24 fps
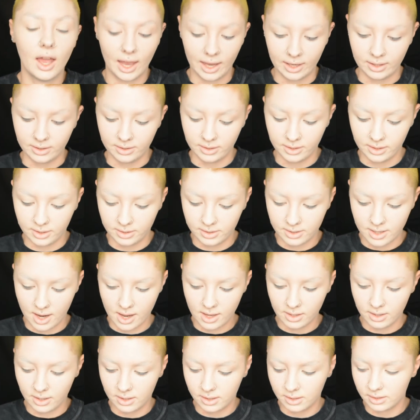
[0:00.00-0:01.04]
Alien
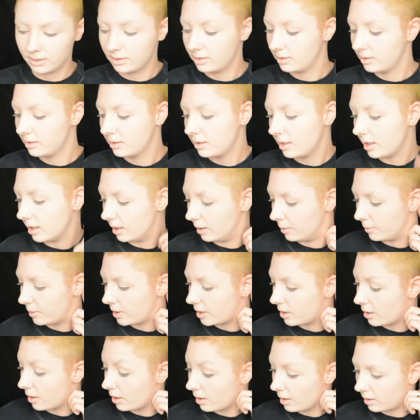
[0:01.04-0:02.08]
Taylor, here we
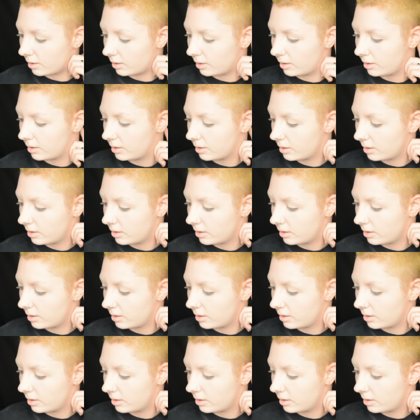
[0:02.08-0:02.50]
go.